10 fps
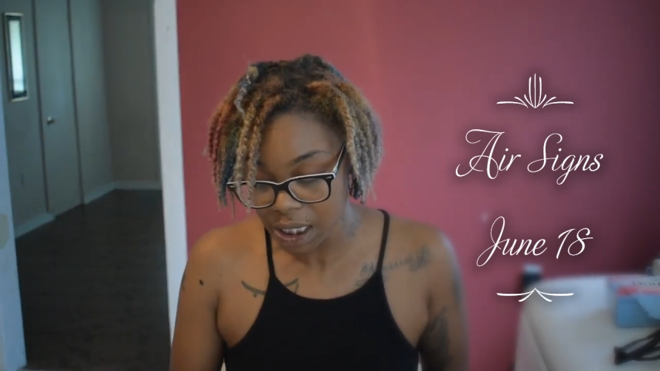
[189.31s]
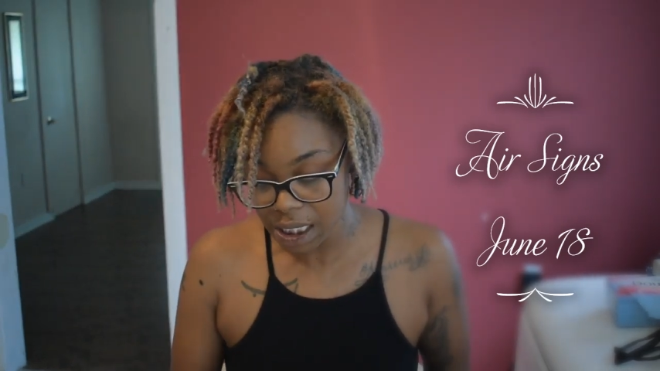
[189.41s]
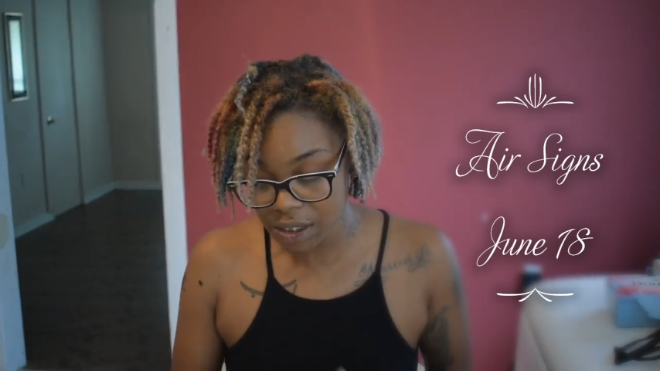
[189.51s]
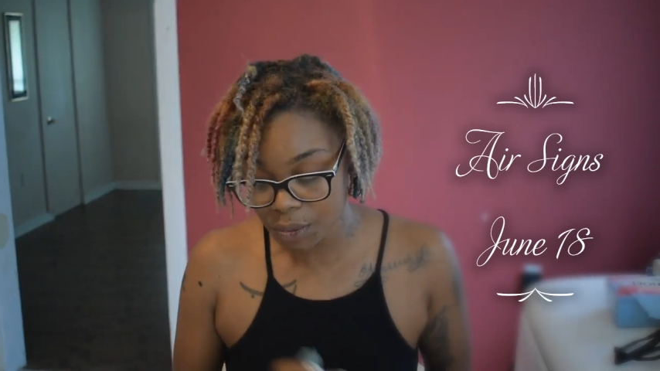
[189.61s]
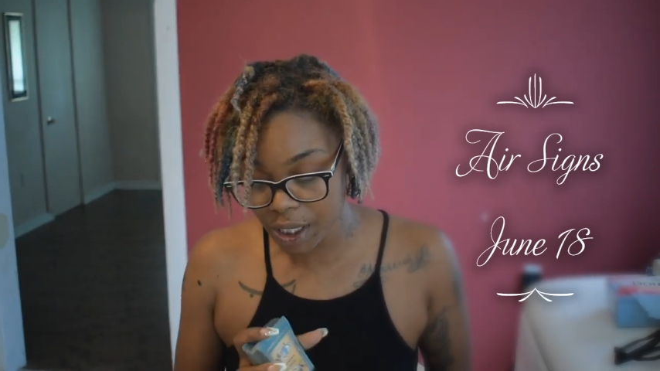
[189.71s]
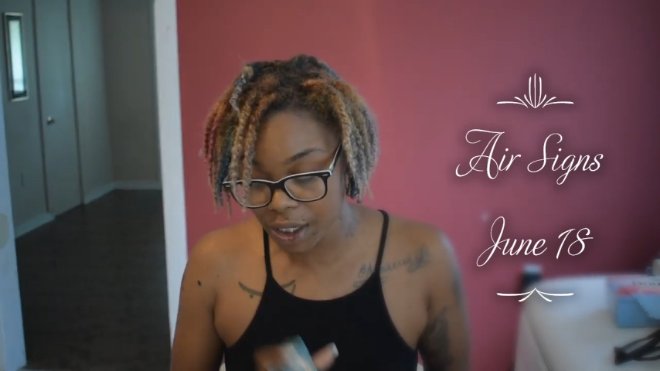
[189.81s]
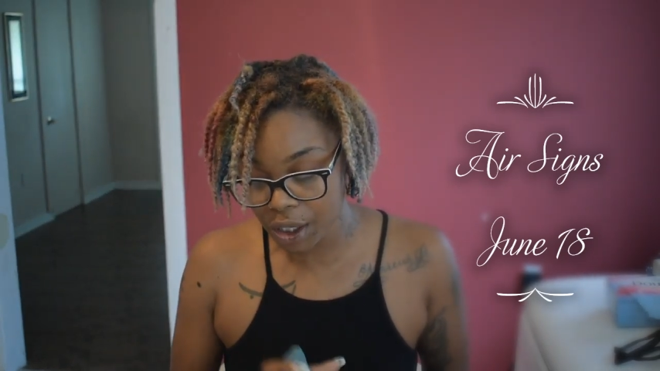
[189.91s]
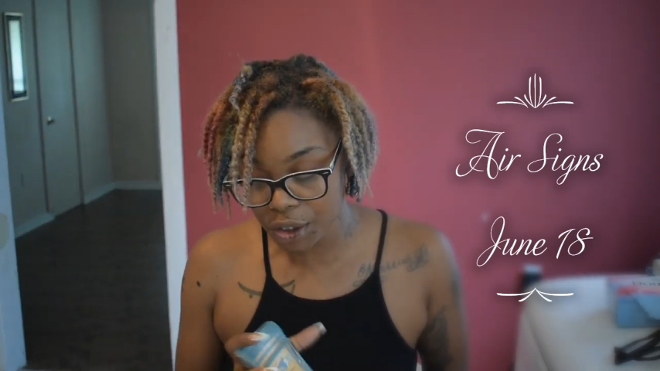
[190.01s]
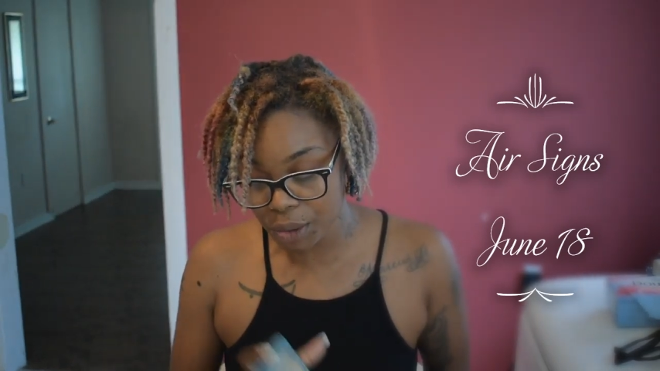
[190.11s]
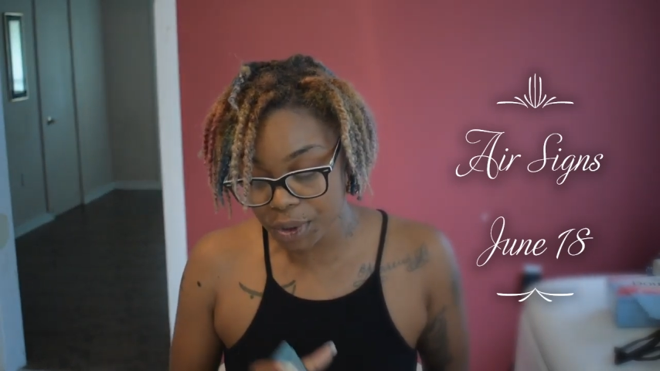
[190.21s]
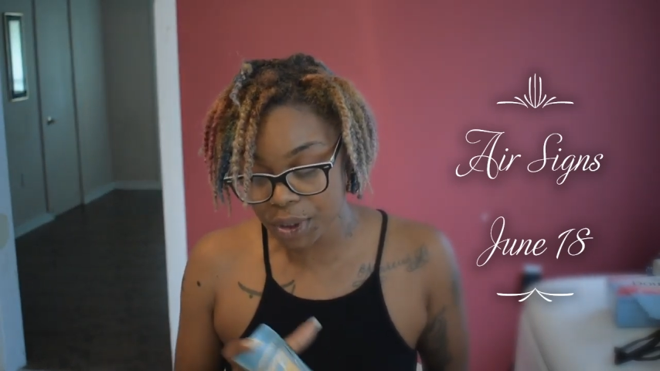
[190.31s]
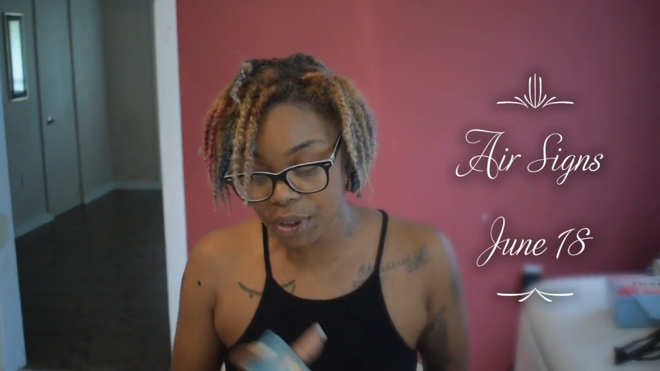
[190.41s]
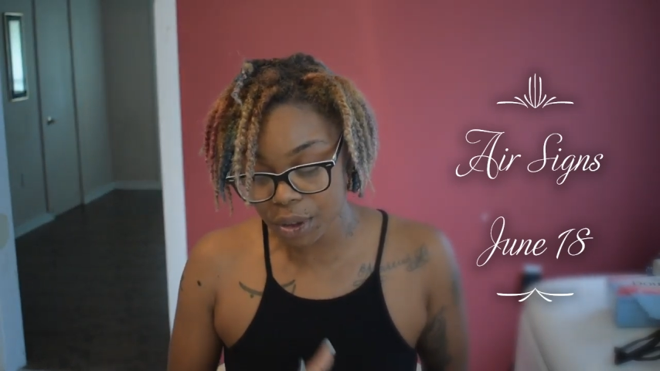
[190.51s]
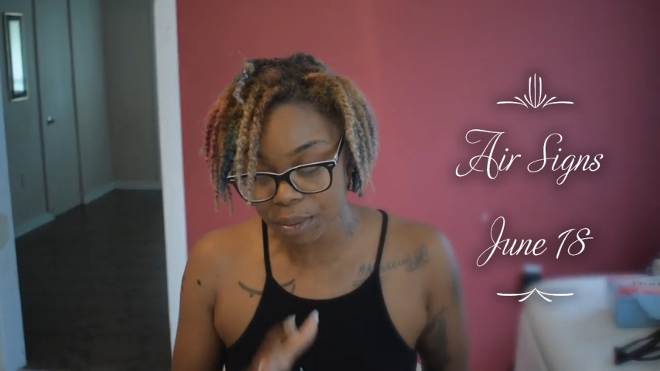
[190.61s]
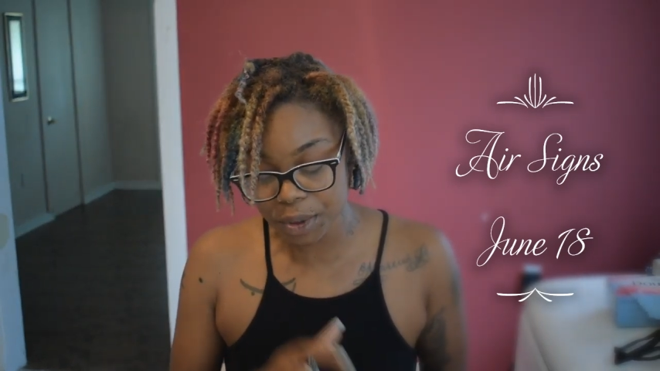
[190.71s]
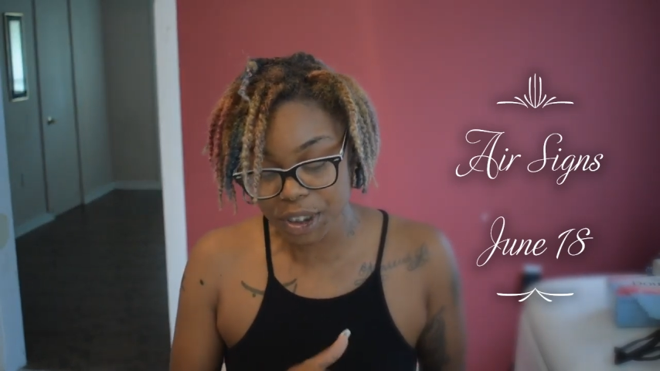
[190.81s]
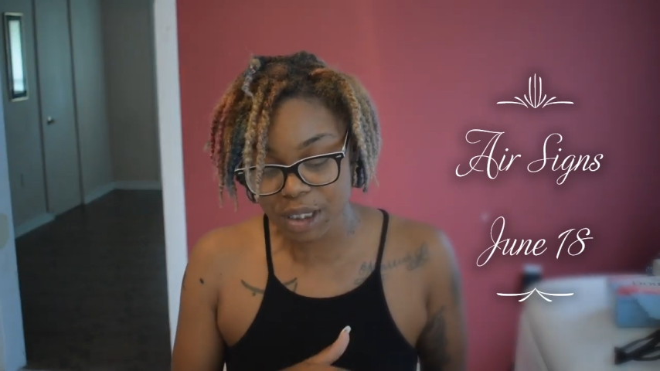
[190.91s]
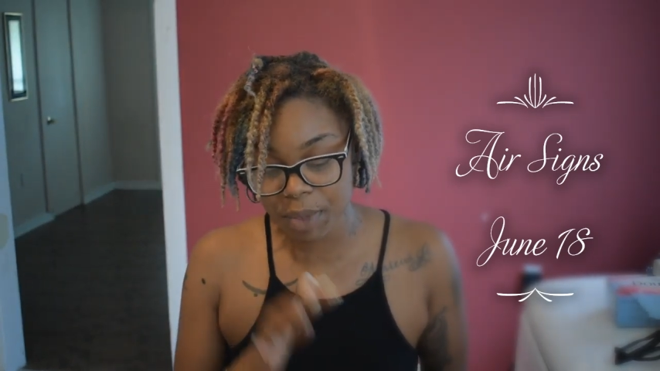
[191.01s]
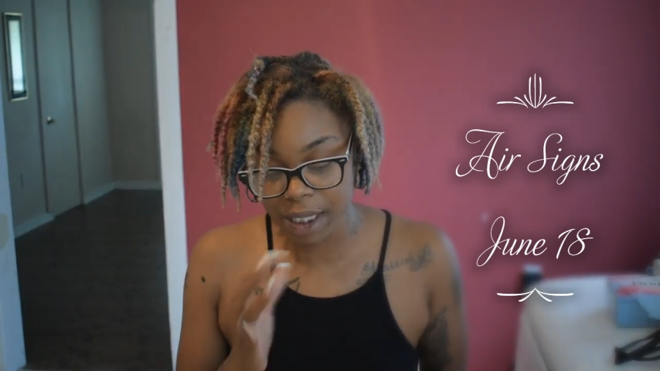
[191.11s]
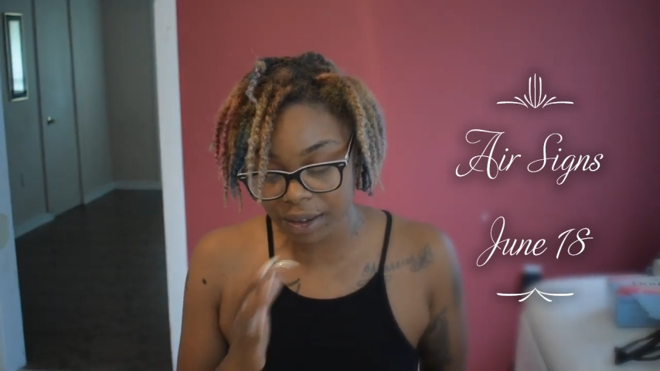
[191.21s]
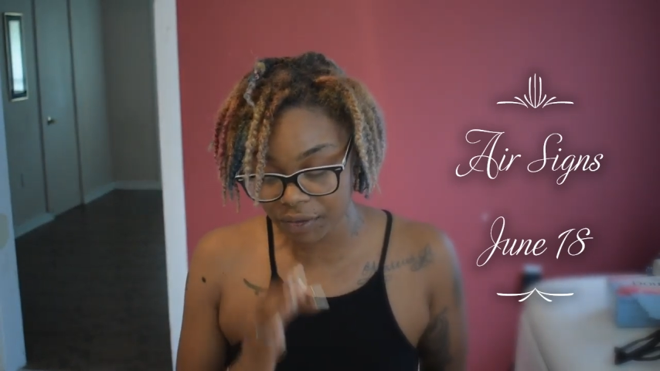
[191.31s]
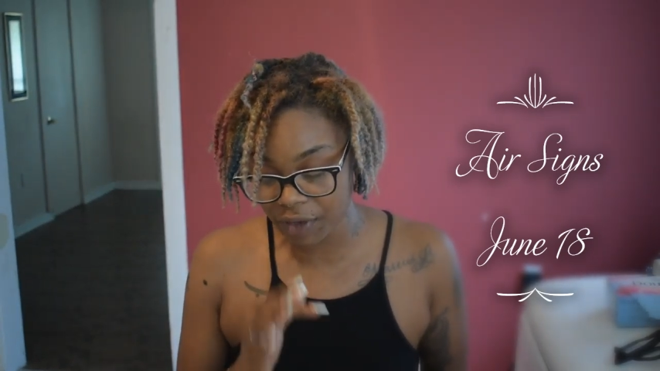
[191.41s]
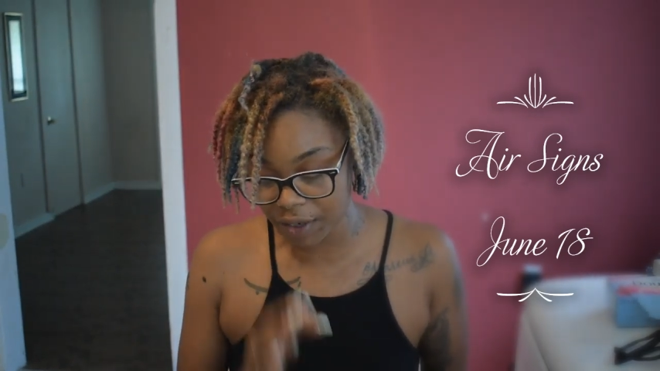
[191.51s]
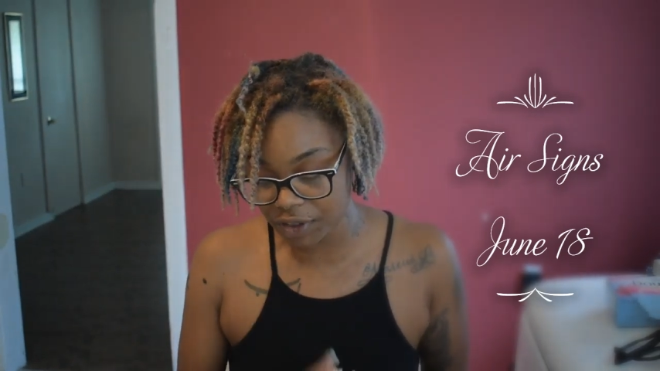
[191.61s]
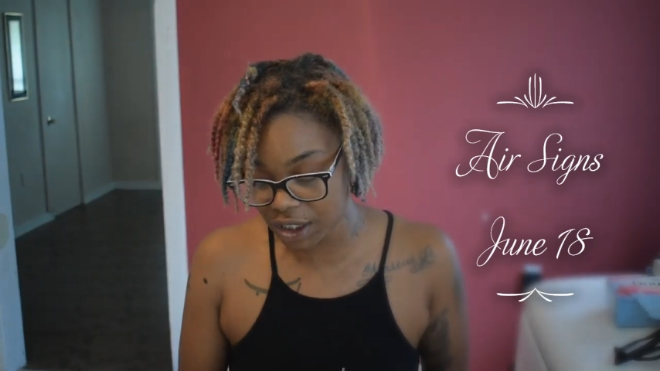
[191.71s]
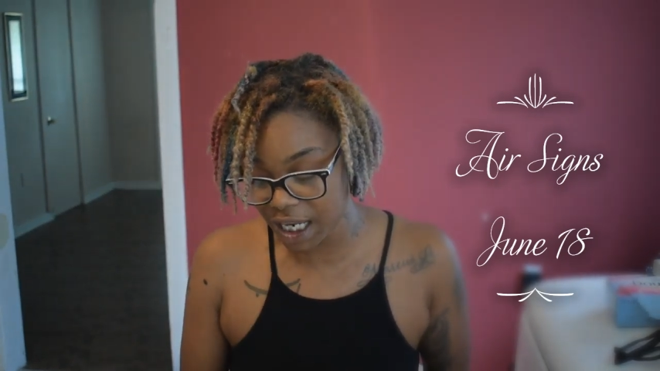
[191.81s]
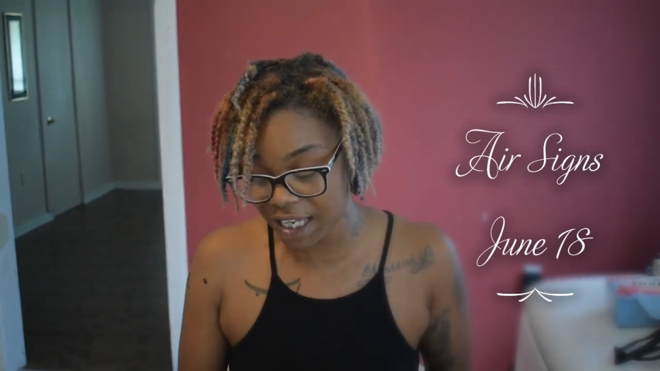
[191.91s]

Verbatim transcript: Either way go, your, your perspective has,